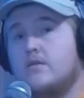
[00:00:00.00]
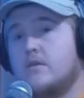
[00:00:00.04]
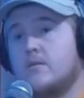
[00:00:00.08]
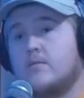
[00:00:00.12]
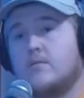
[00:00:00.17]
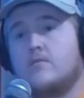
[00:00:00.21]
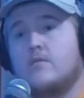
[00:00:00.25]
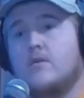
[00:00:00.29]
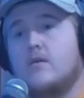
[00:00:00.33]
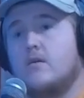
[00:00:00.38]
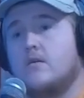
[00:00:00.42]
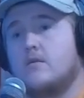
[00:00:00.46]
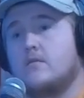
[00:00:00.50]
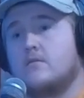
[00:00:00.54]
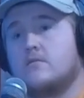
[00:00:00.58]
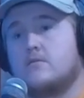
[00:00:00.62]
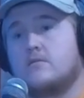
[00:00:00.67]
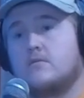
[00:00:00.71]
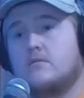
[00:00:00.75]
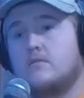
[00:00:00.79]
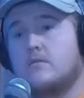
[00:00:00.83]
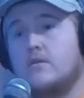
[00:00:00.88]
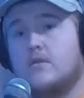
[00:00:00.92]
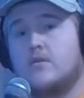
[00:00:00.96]
Don't get me
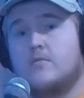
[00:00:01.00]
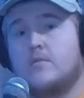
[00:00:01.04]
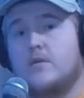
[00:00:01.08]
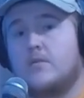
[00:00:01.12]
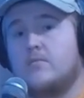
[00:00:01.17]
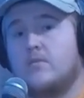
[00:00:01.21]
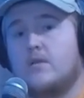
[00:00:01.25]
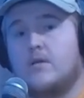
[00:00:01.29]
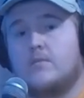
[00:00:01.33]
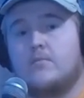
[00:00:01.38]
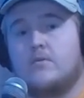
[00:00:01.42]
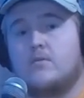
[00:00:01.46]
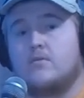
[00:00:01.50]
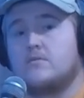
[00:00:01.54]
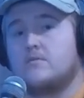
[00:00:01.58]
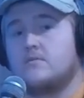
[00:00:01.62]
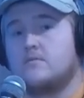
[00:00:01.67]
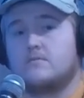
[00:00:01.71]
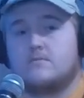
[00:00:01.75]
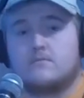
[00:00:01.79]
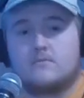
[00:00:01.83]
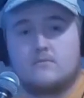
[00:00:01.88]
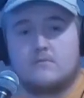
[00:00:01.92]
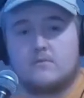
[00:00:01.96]
wrong. The other people that
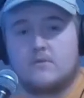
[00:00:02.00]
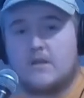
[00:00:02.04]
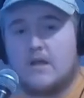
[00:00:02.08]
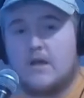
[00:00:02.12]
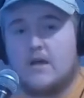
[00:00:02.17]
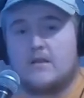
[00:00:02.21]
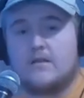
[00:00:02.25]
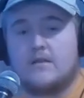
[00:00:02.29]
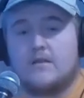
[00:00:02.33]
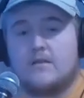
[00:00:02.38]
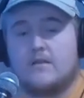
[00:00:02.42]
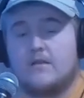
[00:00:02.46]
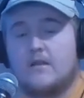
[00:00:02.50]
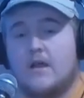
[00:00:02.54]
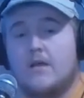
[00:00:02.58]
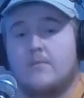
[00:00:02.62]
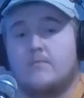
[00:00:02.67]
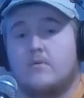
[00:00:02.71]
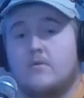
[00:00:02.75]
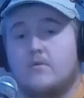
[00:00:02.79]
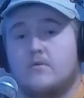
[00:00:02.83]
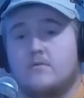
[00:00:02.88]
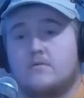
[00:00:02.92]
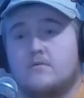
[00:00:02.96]
post the content
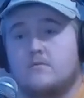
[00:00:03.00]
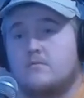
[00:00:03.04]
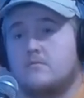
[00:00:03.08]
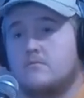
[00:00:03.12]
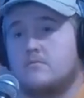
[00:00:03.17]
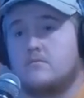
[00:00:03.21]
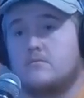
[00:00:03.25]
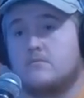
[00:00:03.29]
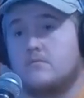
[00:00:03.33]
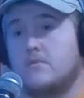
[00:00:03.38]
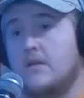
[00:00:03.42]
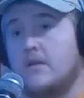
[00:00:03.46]
that I post,